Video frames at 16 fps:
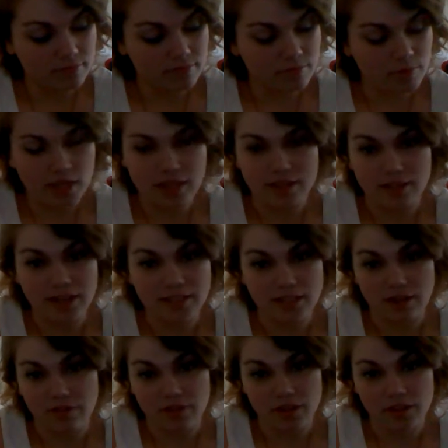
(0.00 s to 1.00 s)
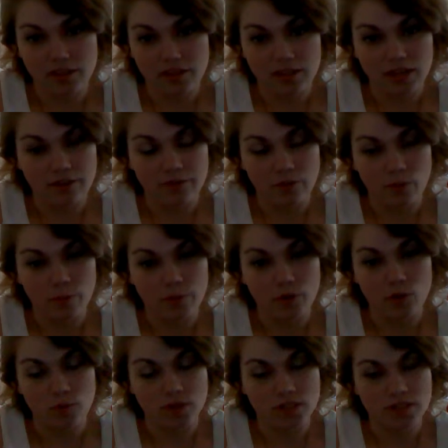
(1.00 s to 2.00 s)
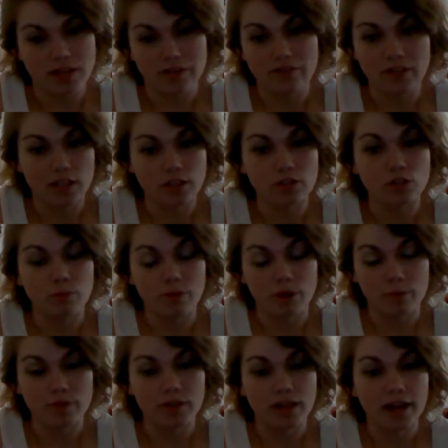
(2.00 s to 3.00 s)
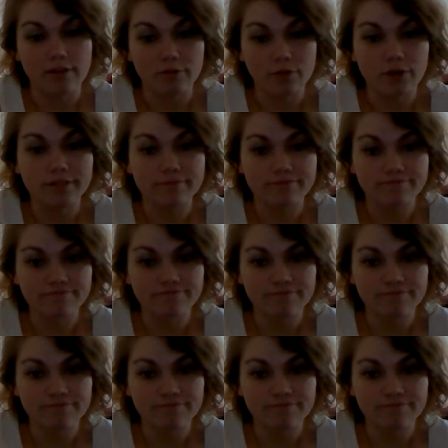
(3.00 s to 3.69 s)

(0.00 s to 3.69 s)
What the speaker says: Because I definitely think that every woman who wants to have a kid should be able to have one.